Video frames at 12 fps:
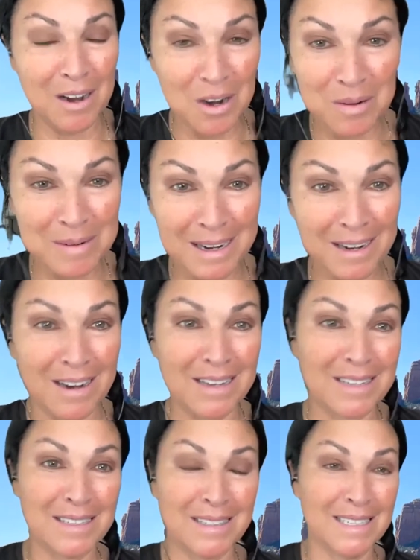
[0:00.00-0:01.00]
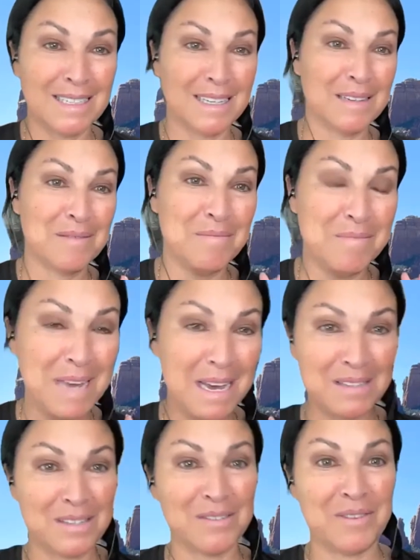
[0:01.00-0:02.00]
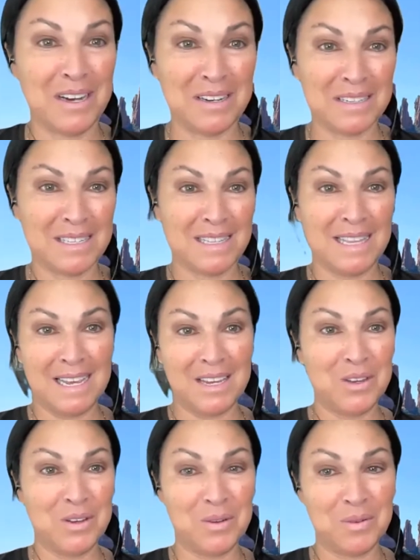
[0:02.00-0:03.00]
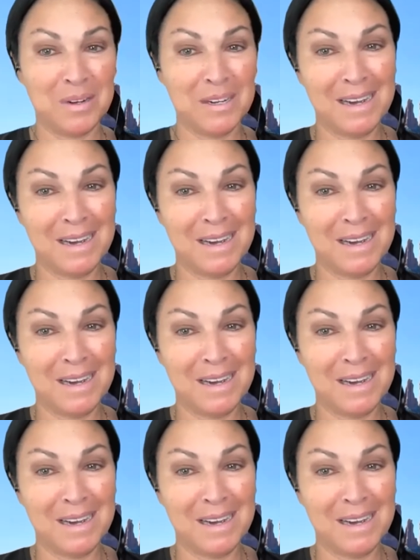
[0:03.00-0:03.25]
Oh my gosh, Linda, massive hugs and thank you.